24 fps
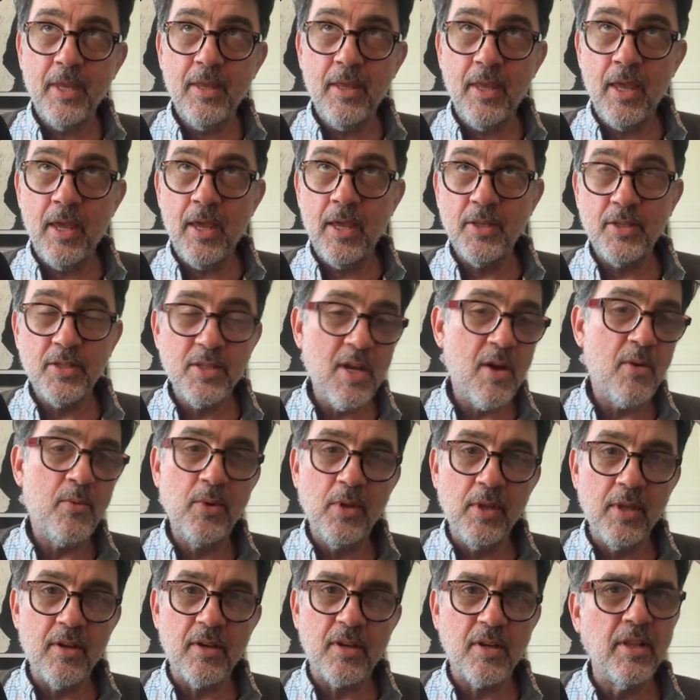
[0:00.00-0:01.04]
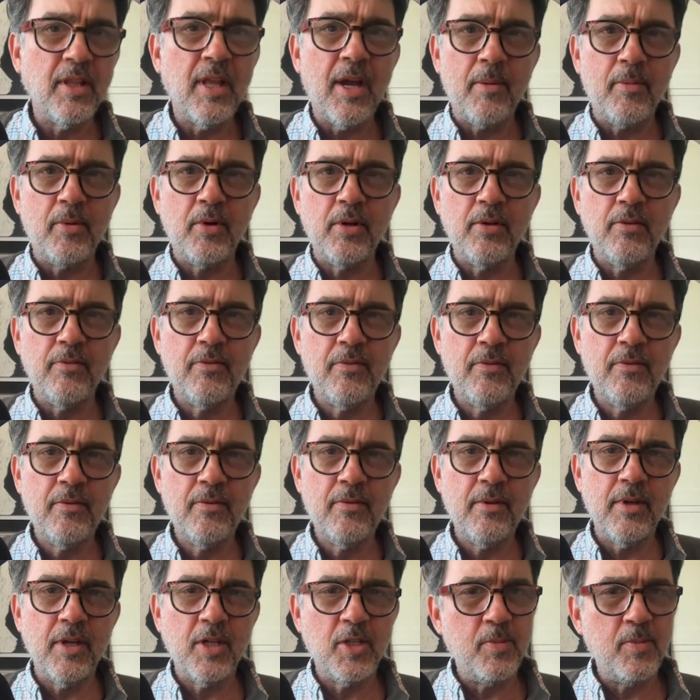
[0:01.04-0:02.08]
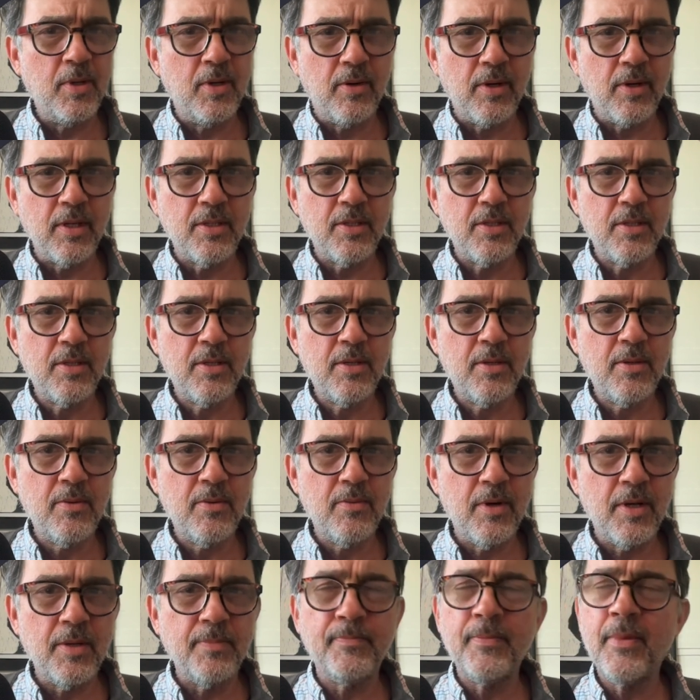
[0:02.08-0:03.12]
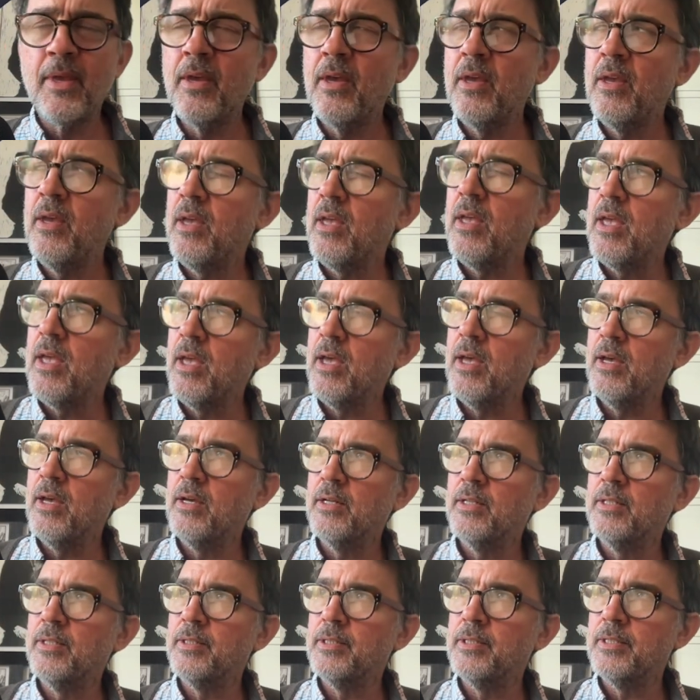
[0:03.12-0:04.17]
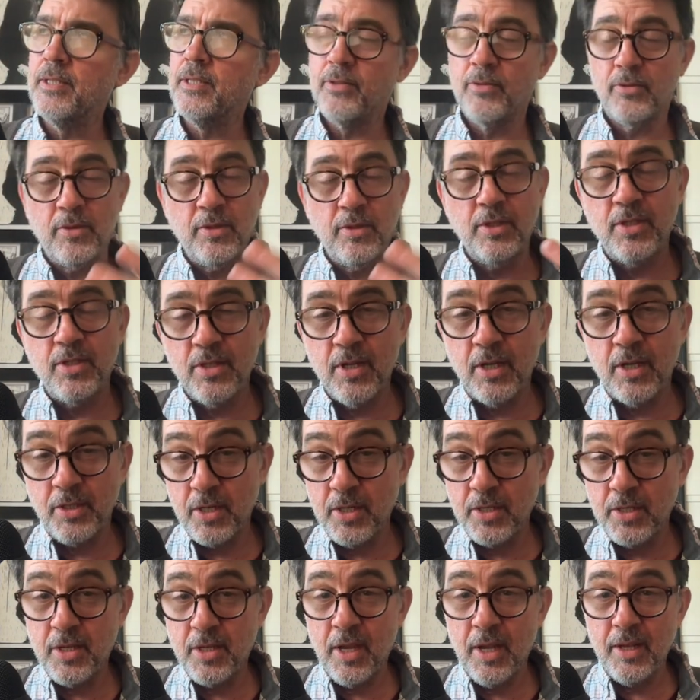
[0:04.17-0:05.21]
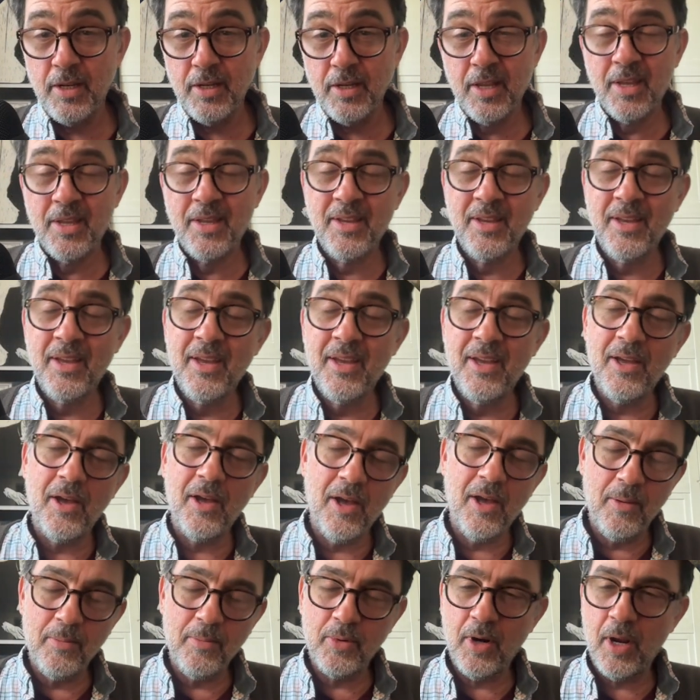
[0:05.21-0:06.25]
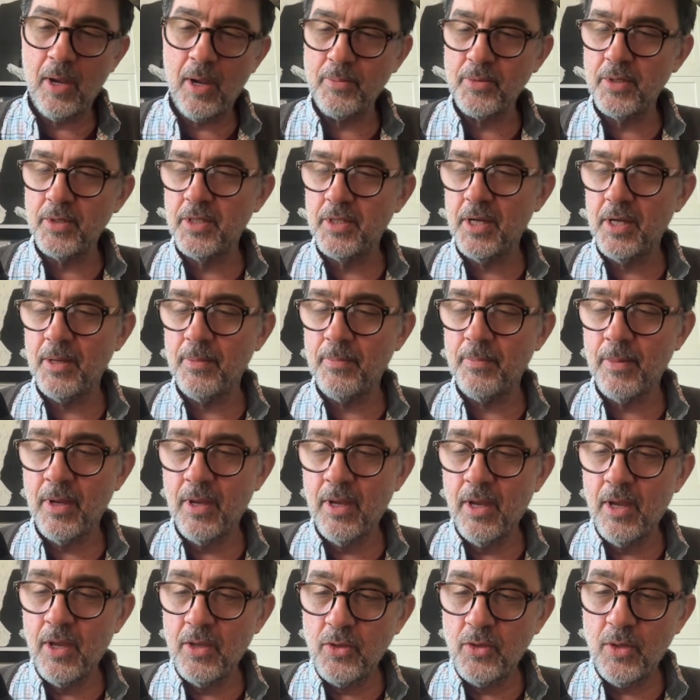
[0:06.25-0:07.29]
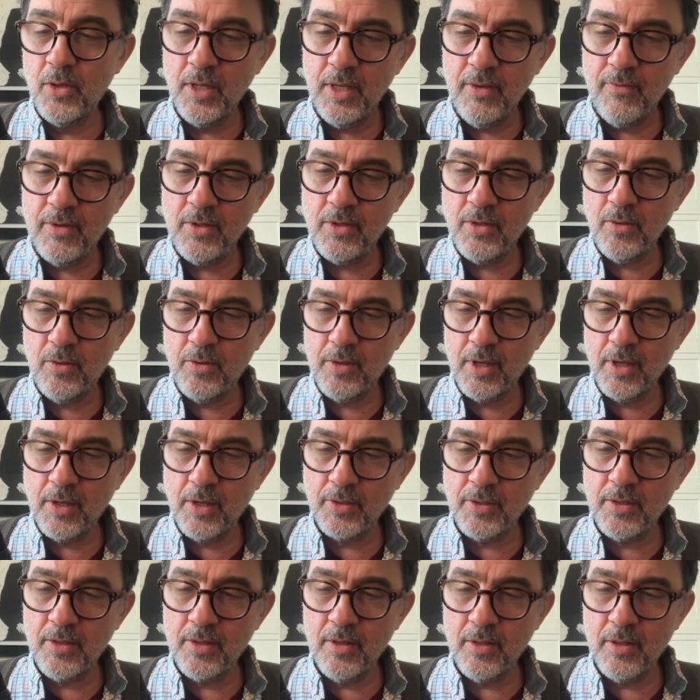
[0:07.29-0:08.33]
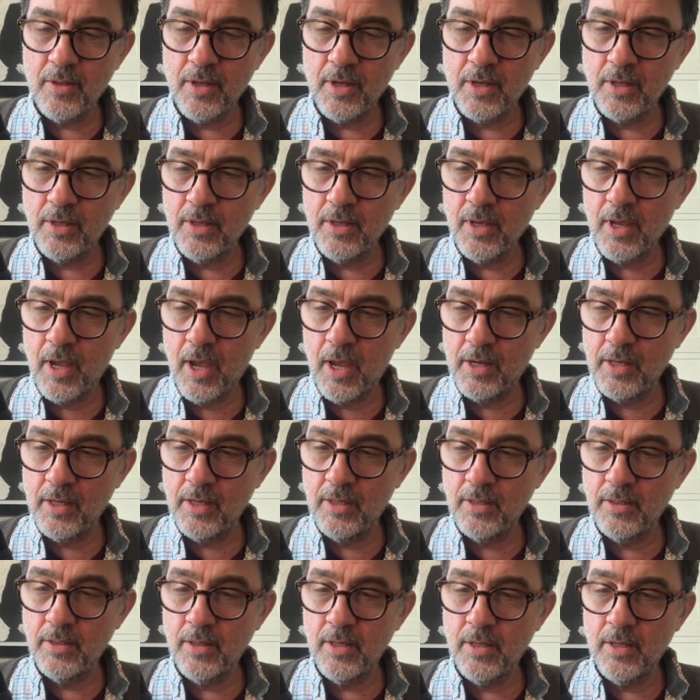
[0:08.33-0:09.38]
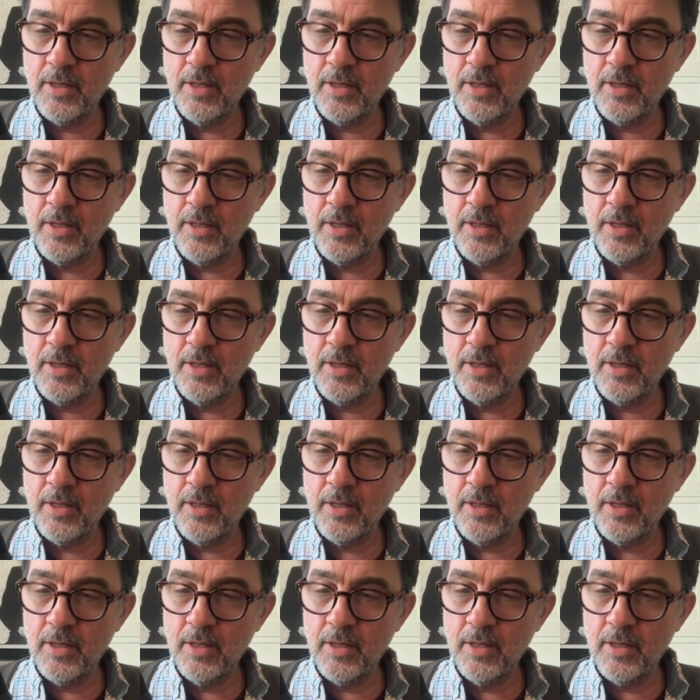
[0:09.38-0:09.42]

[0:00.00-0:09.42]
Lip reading: And it's not really a collaborative experience, right? And or at least not just yet, perhaps in time. You could even do things like adding